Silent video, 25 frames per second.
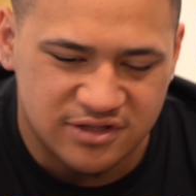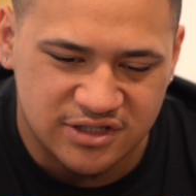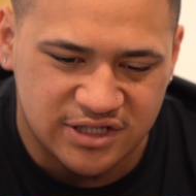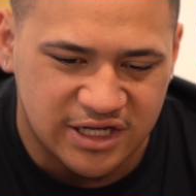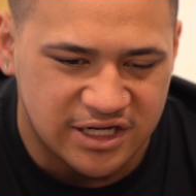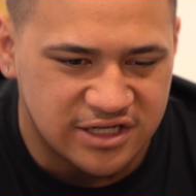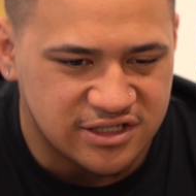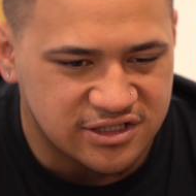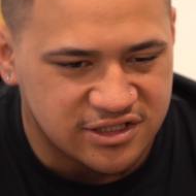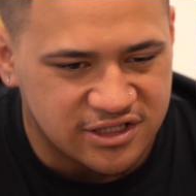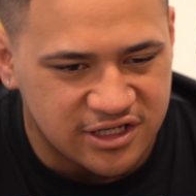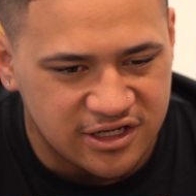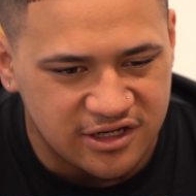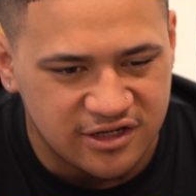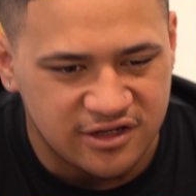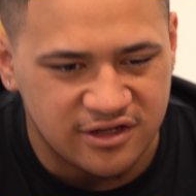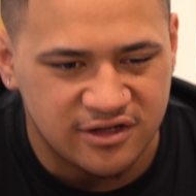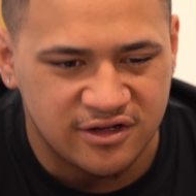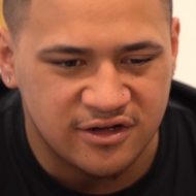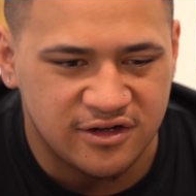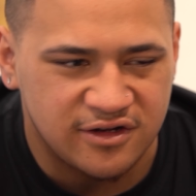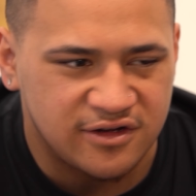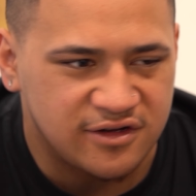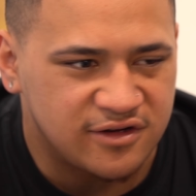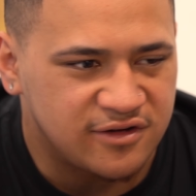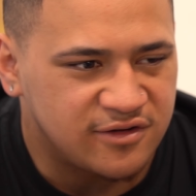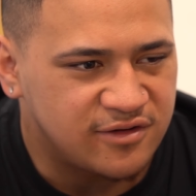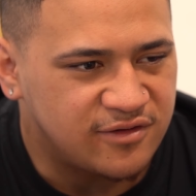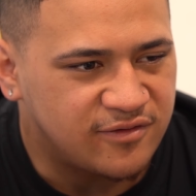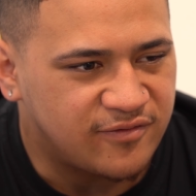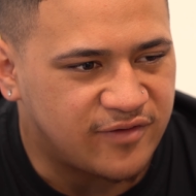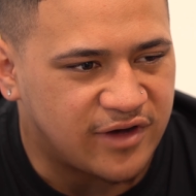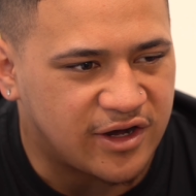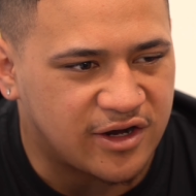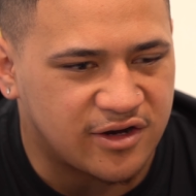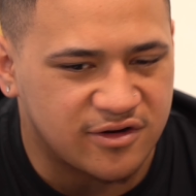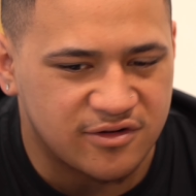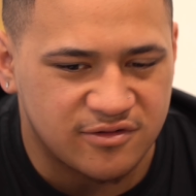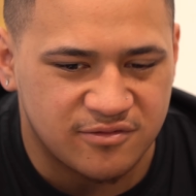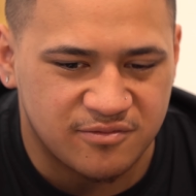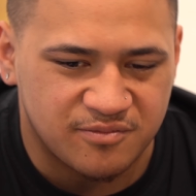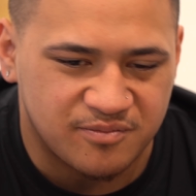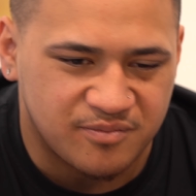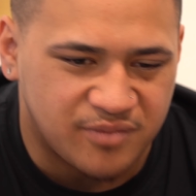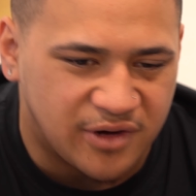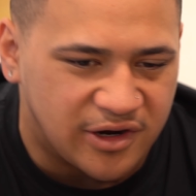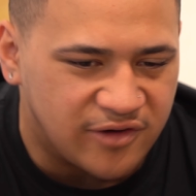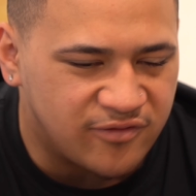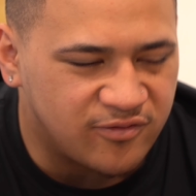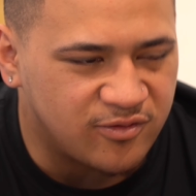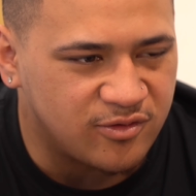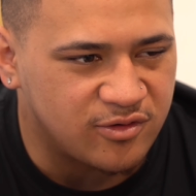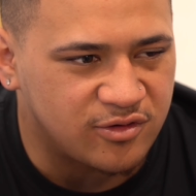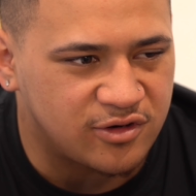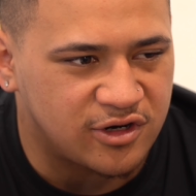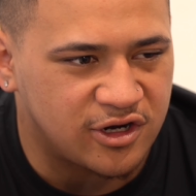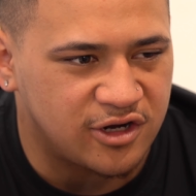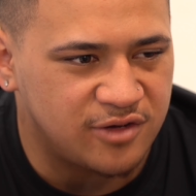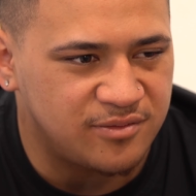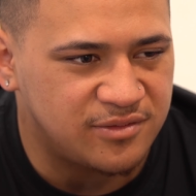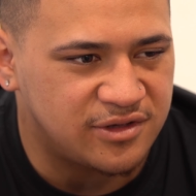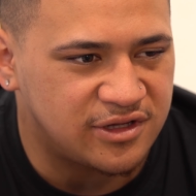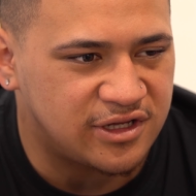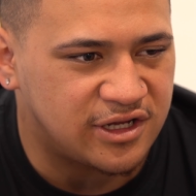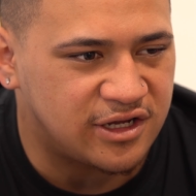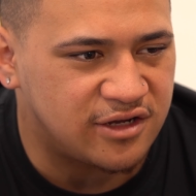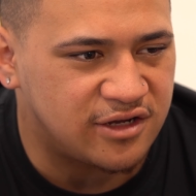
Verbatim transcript: Stays there. Fuck, both walk home and